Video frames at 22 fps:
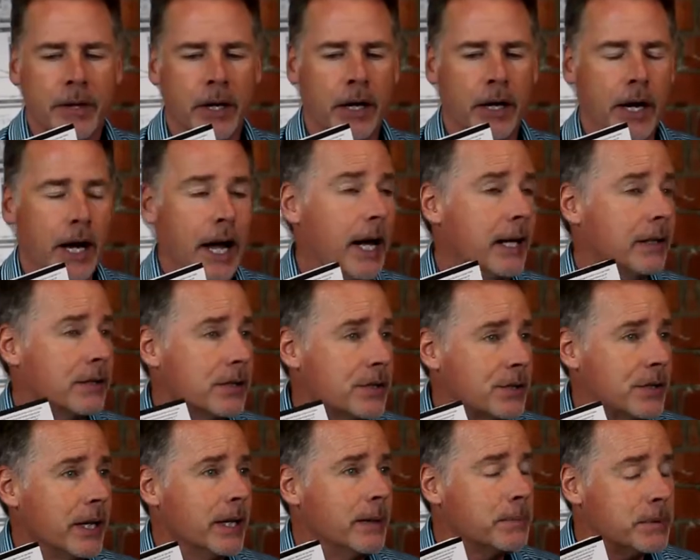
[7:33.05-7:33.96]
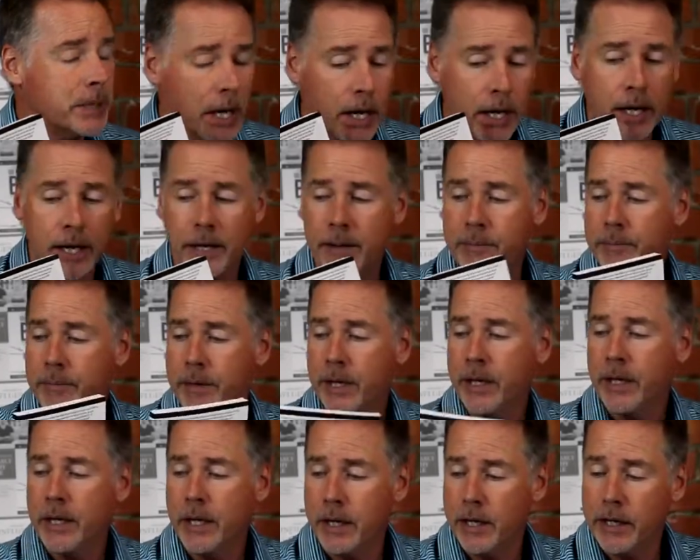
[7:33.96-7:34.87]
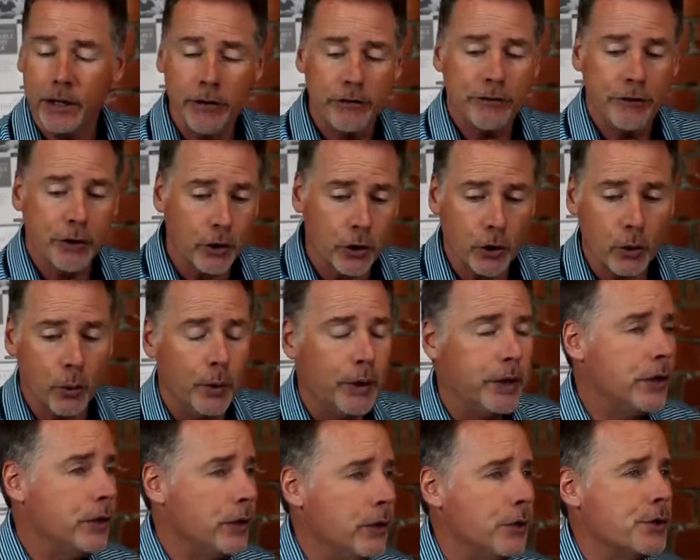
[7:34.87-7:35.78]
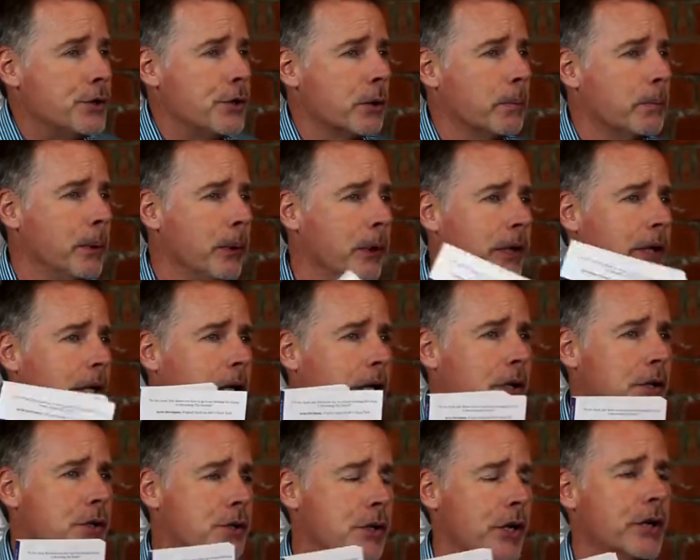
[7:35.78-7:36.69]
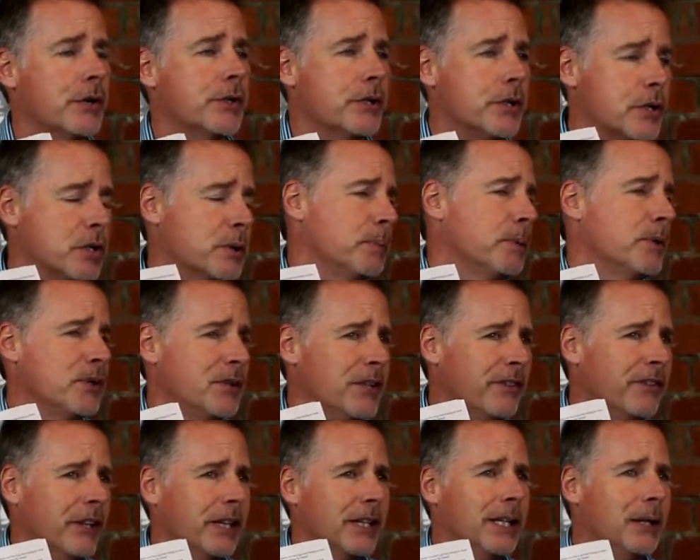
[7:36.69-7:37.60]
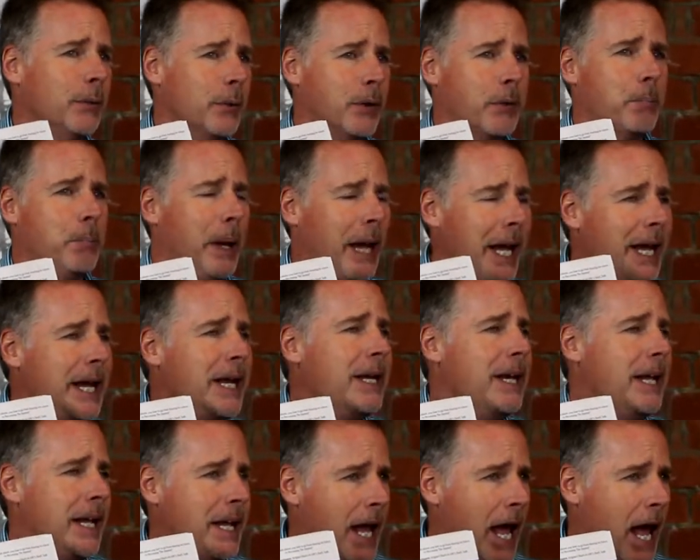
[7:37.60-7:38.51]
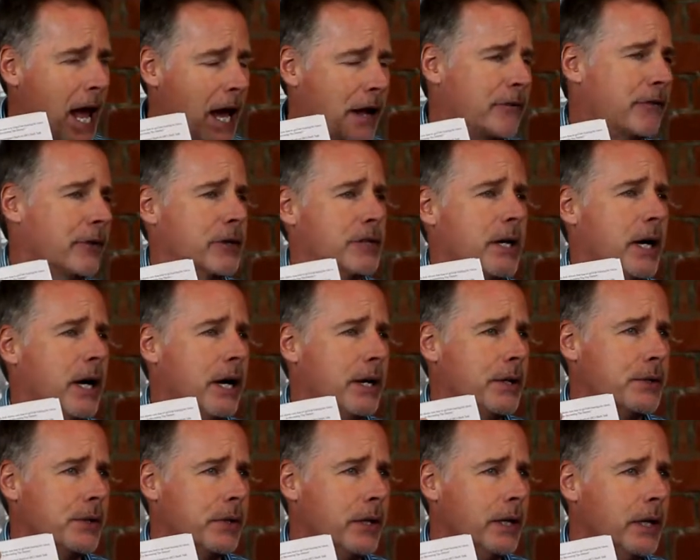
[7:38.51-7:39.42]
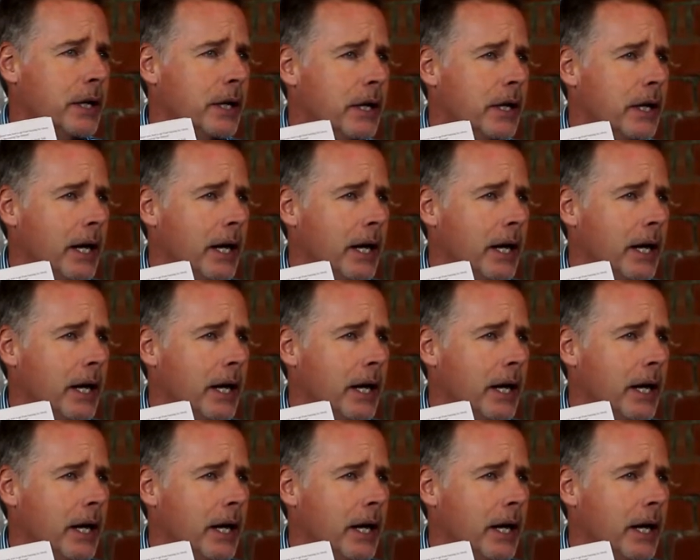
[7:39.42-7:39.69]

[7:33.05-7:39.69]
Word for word: Uh, at the same time, if you're going to use your book in conjunction specifically with paid advertising